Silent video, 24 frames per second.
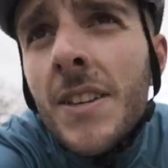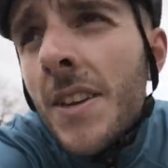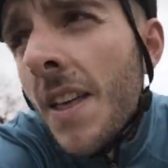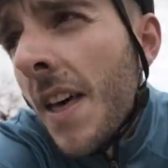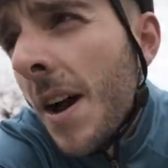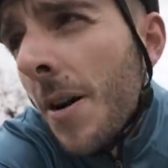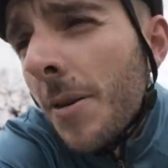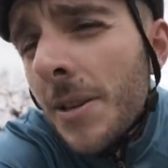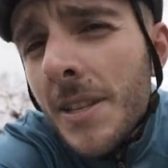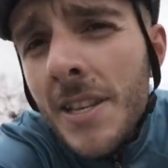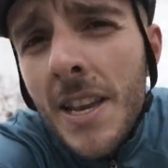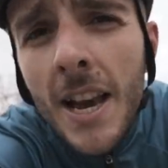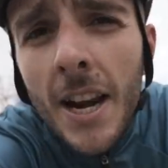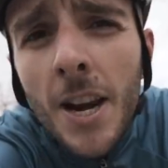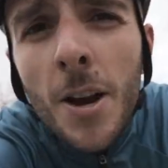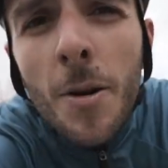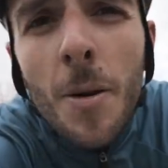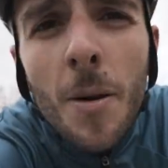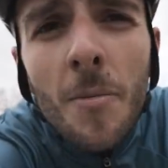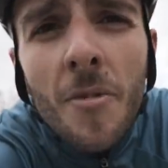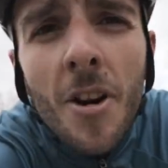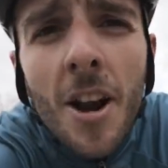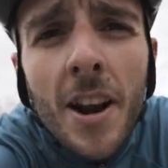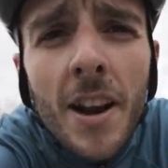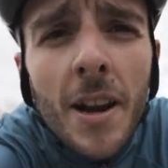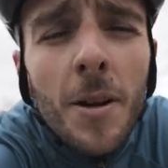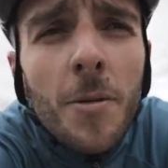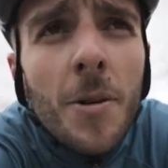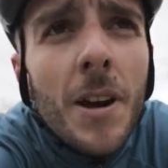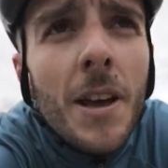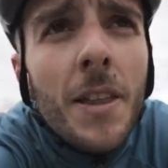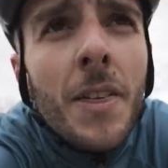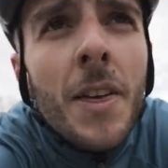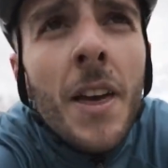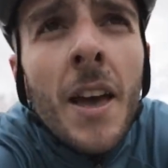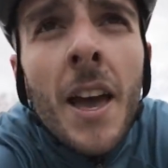So that was Nick, who I'm riding
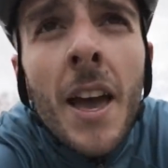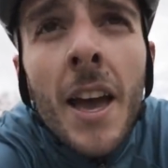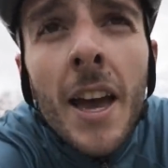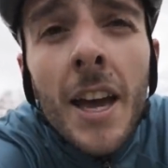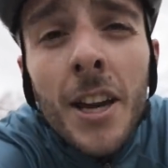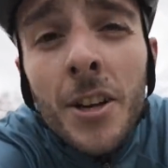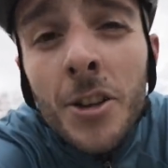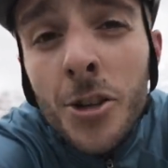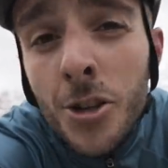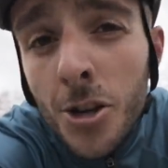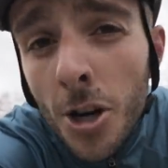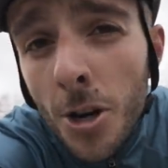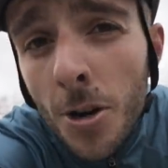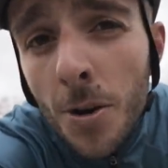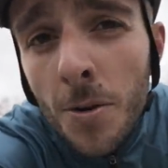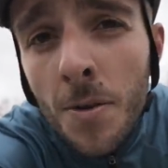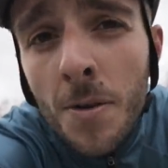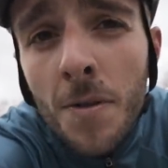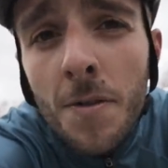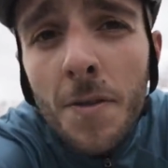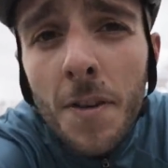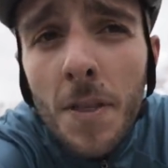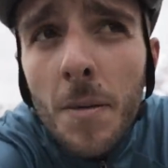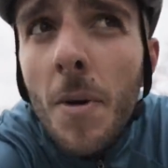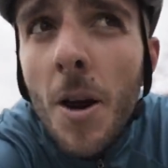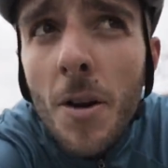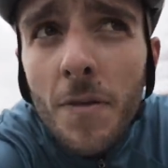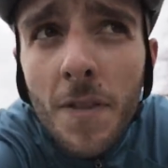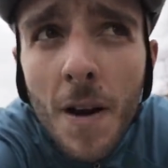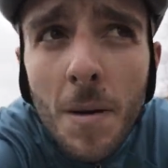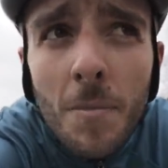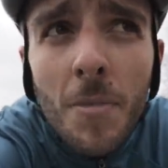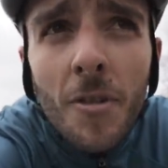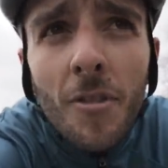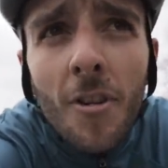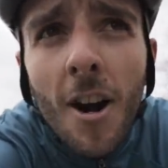with in June for the
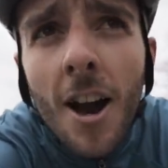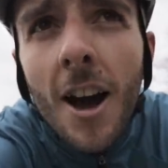Movember